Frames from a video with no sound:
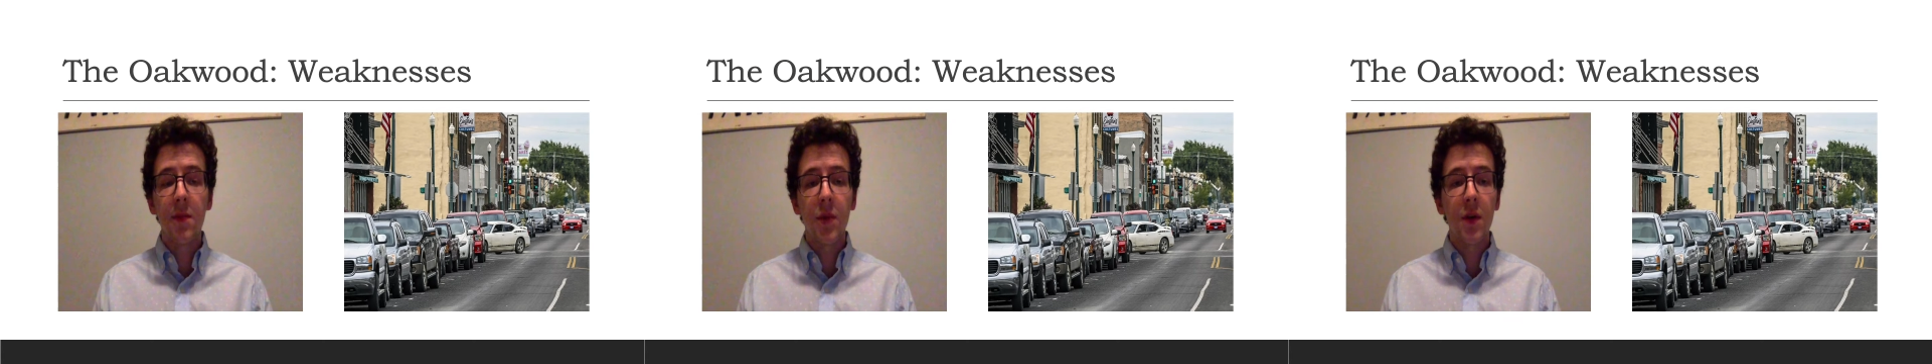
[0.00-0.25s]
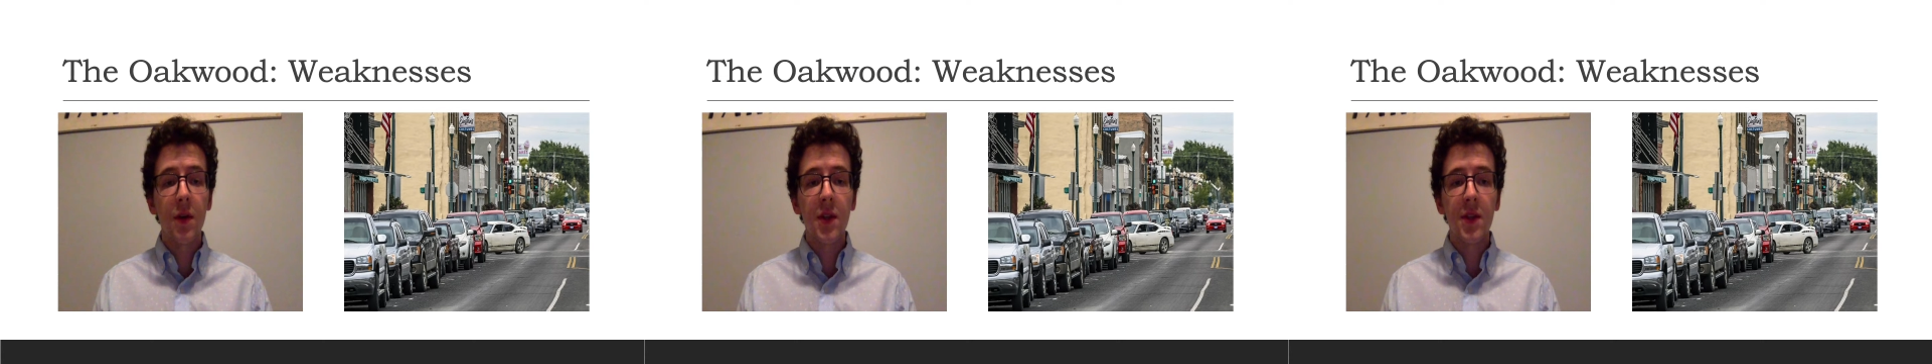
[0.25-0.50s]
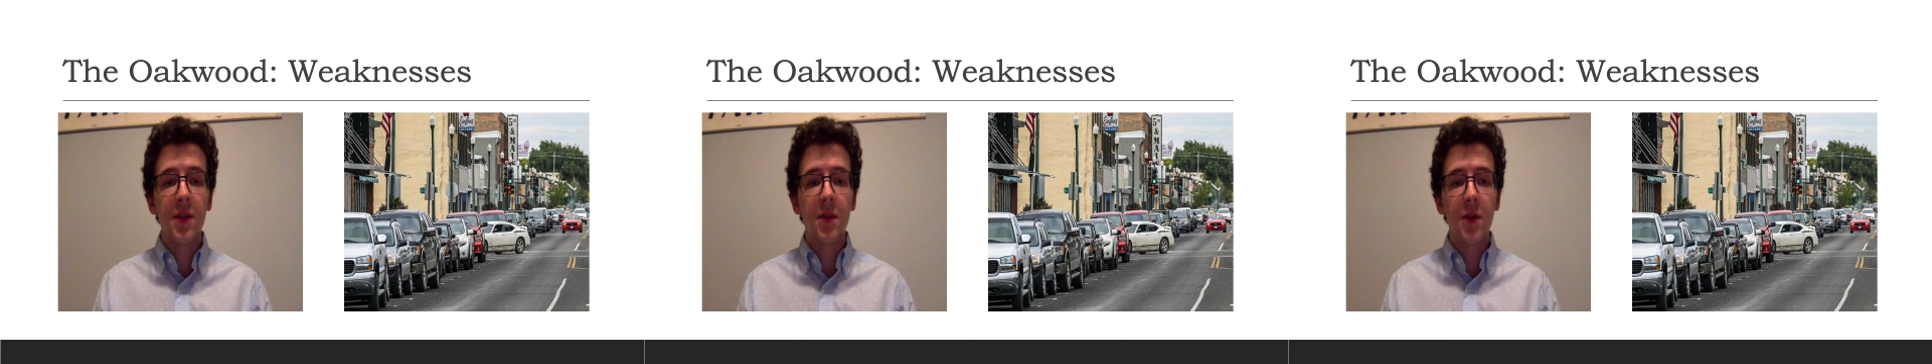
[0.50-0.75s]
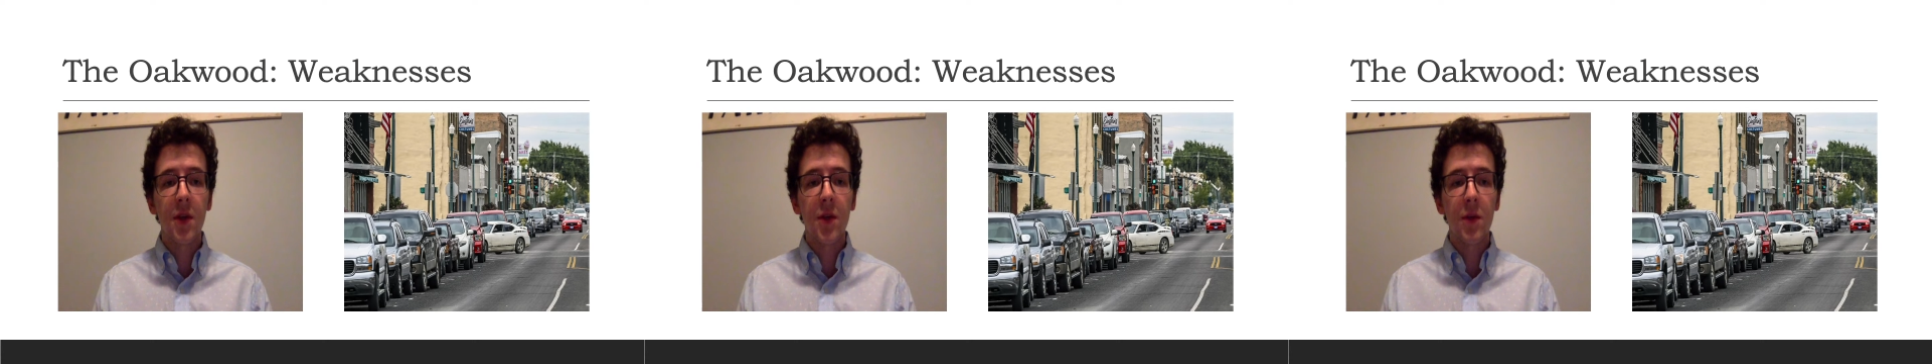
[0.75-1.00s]
parking
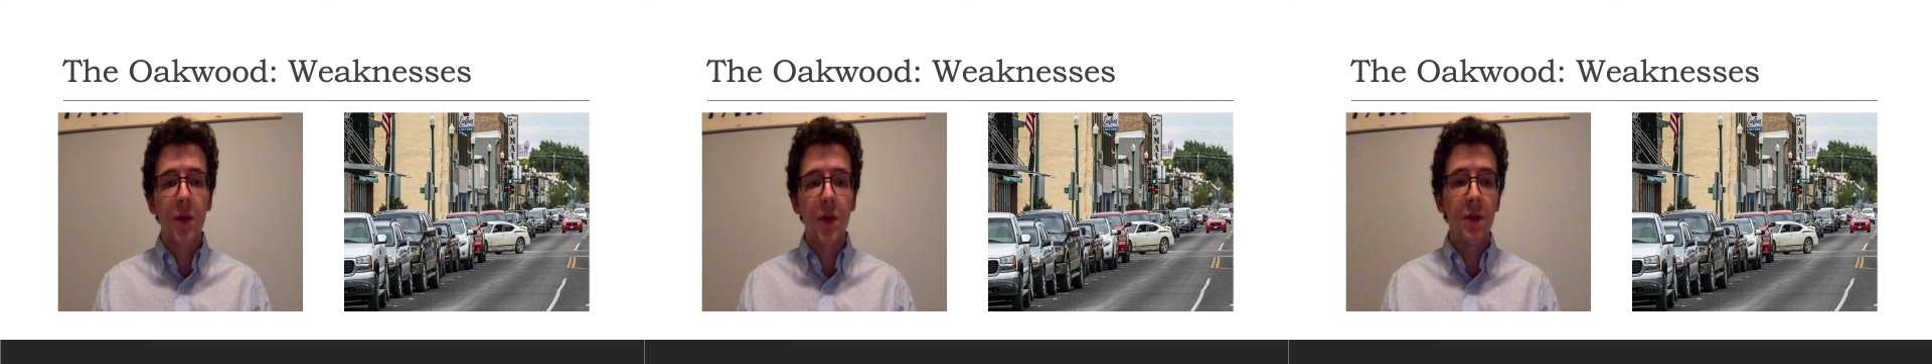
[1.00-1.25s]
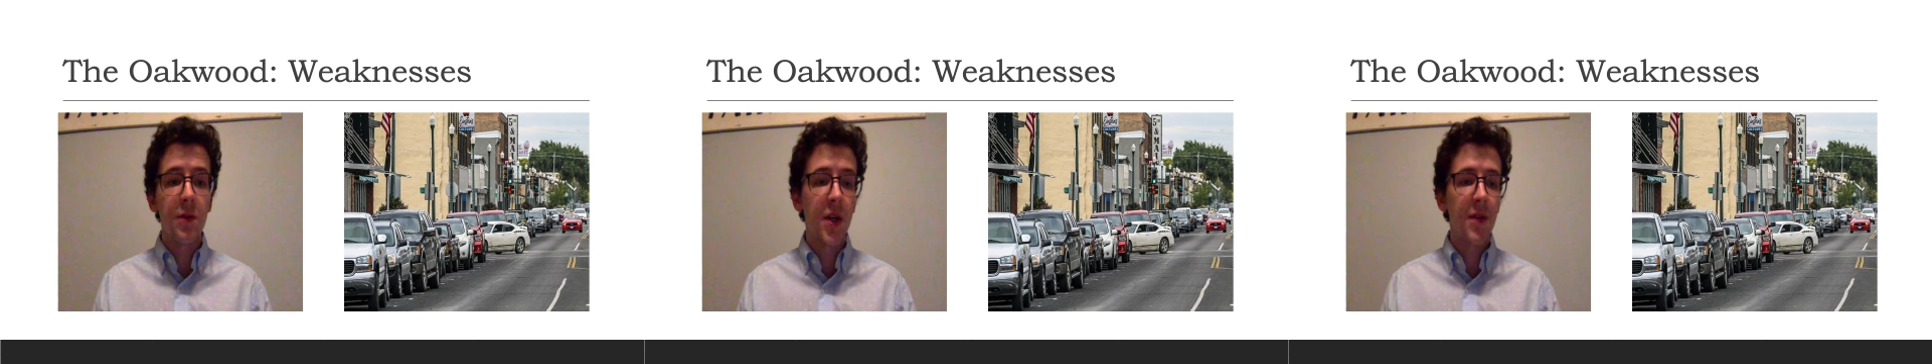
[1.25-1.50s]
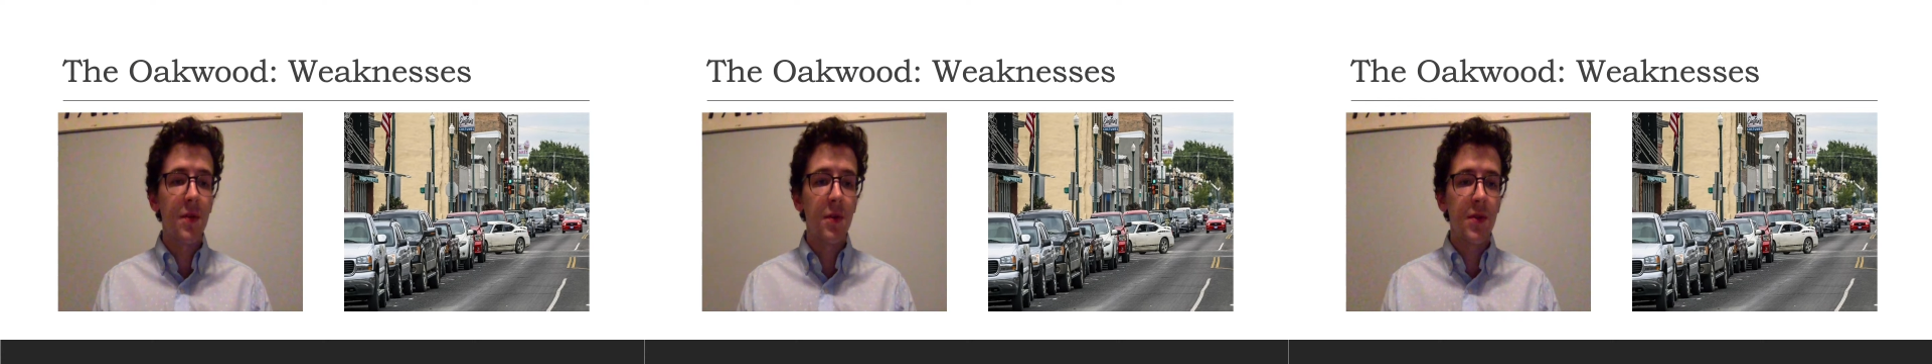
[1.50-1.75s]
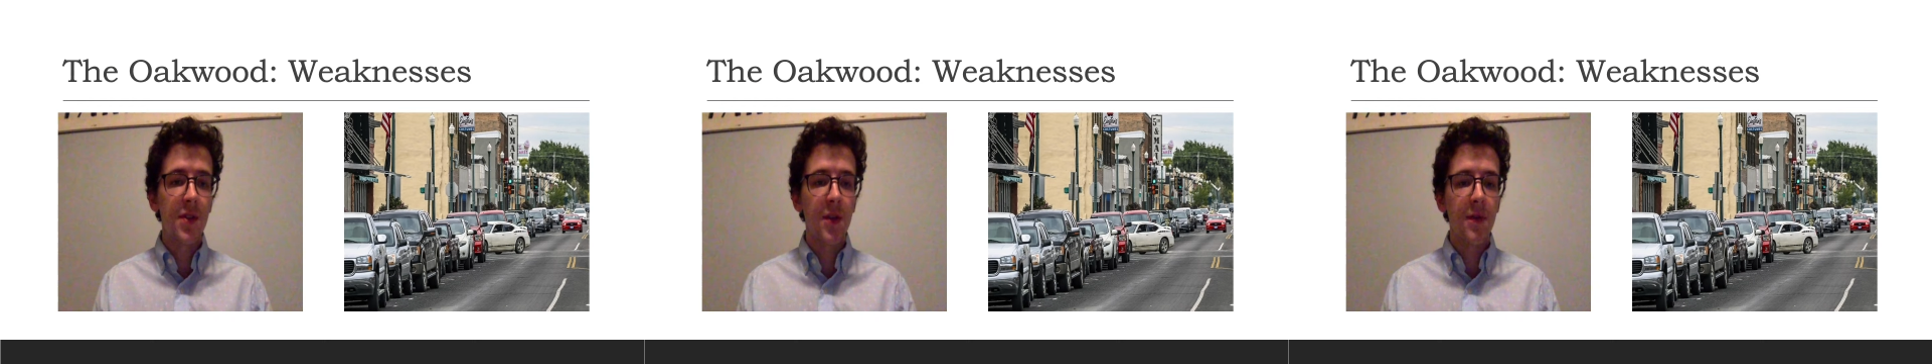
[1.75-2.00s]
spot where the drive-through
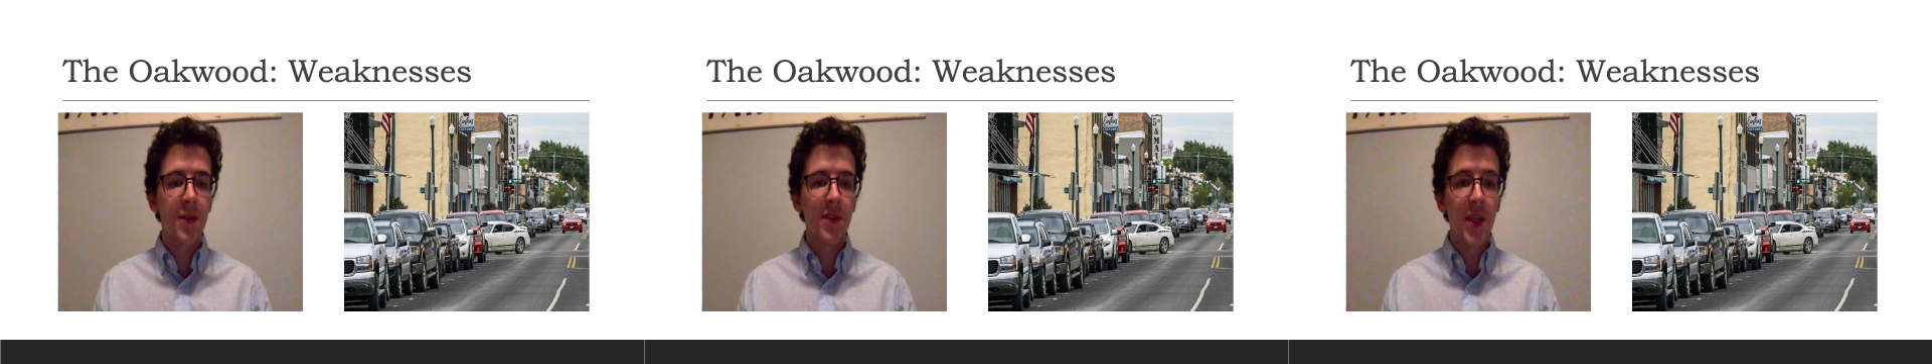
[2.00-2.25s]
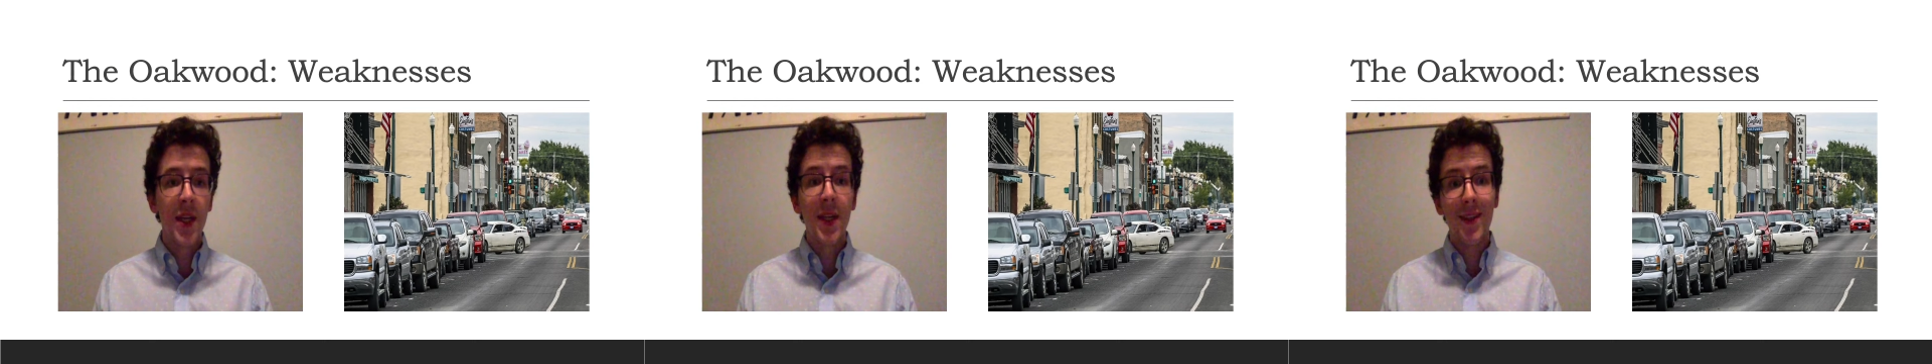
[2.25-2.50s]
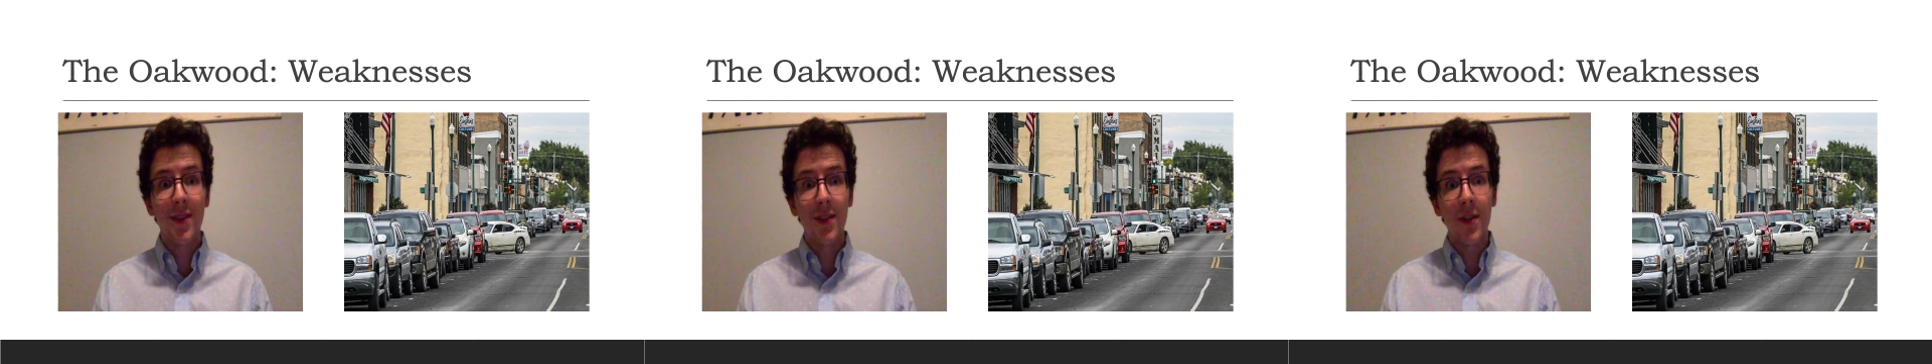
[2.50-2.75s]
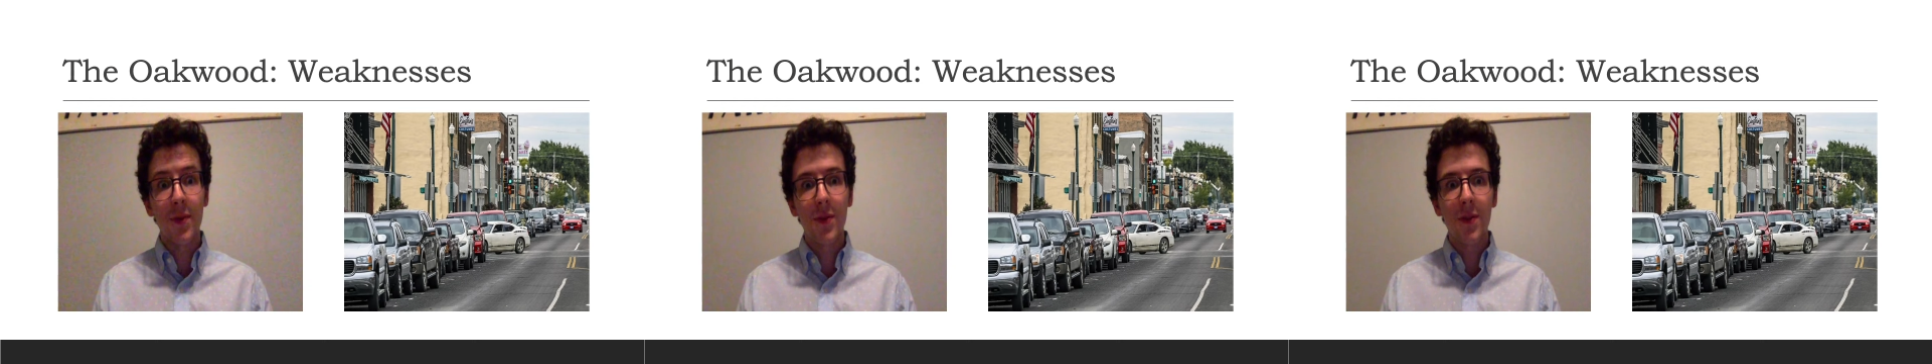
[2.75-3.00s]
service and the
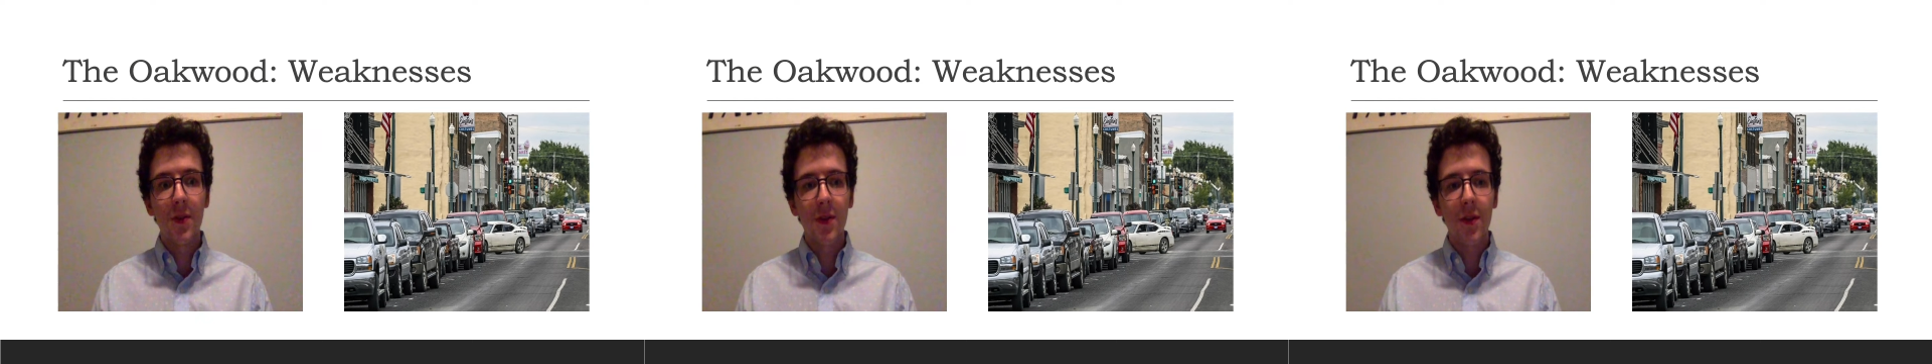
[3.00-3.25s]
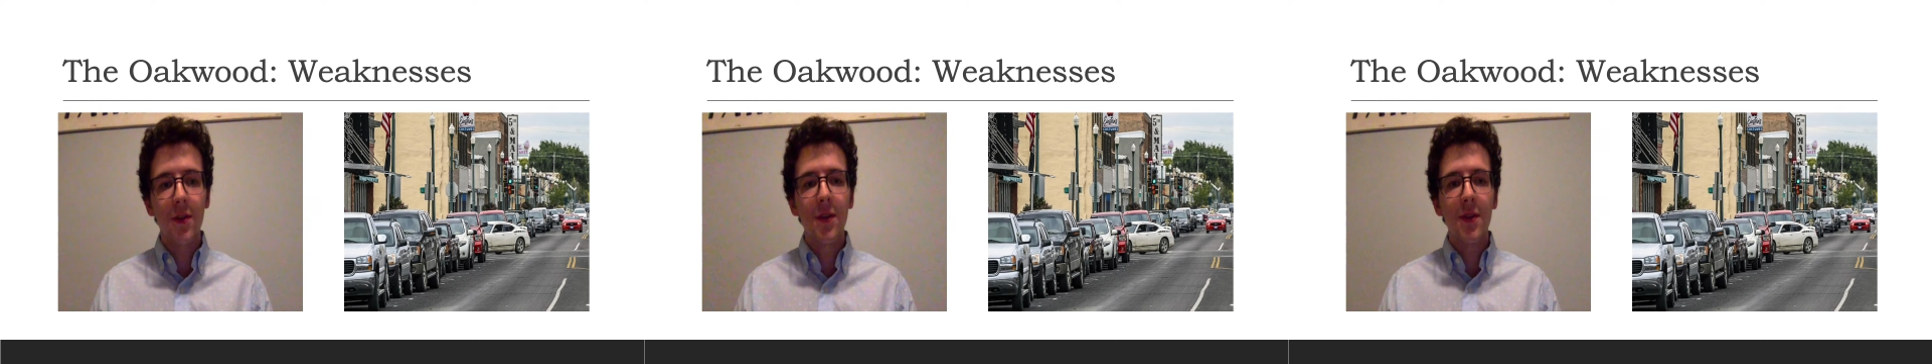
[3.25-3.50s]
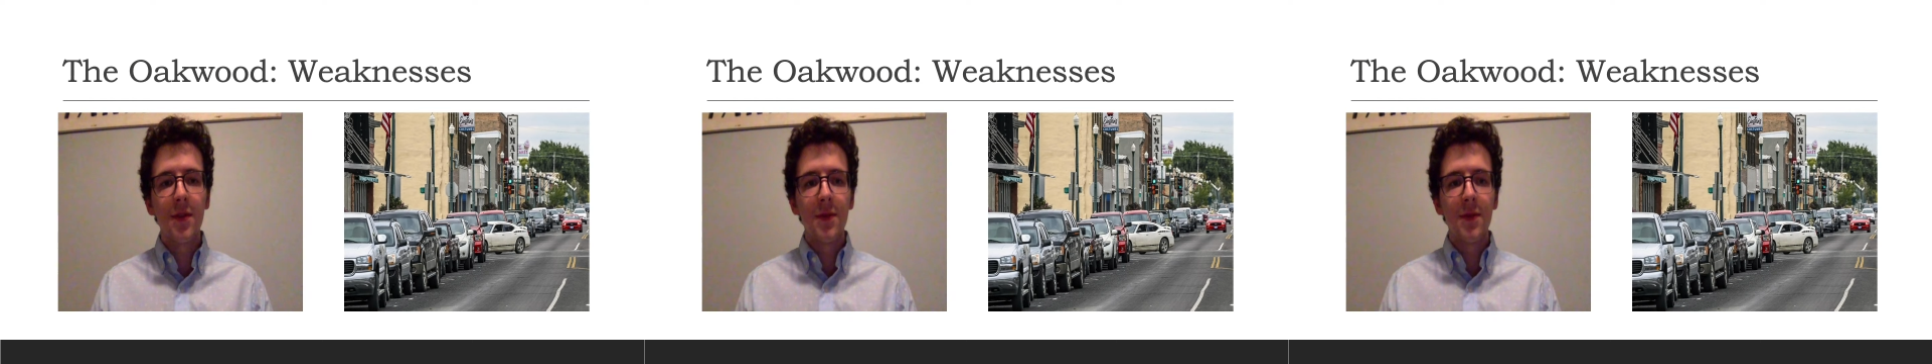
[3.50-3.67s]
dumpsters are.